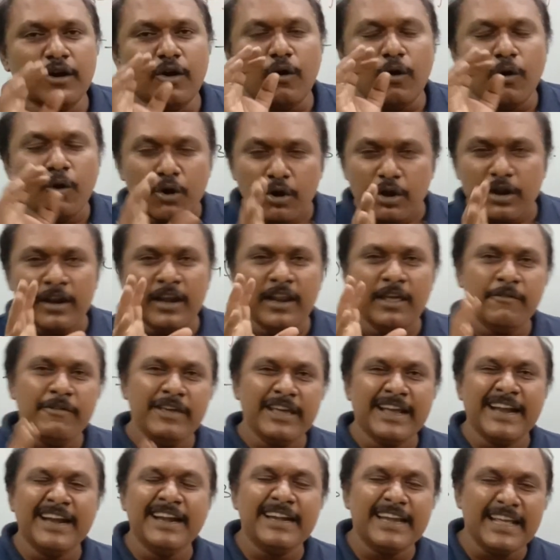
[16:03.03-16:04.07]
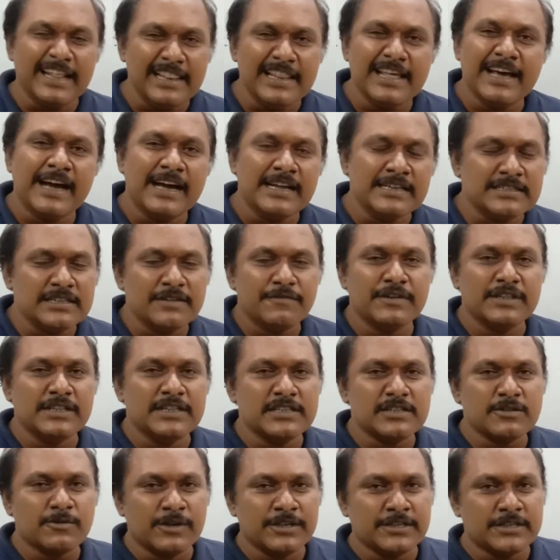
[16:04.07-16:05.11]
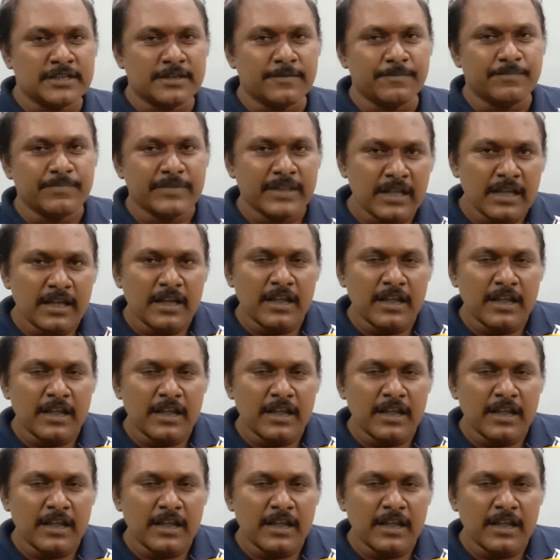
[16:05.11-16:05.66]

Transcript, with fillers: Orally, we can tell the answer for this question.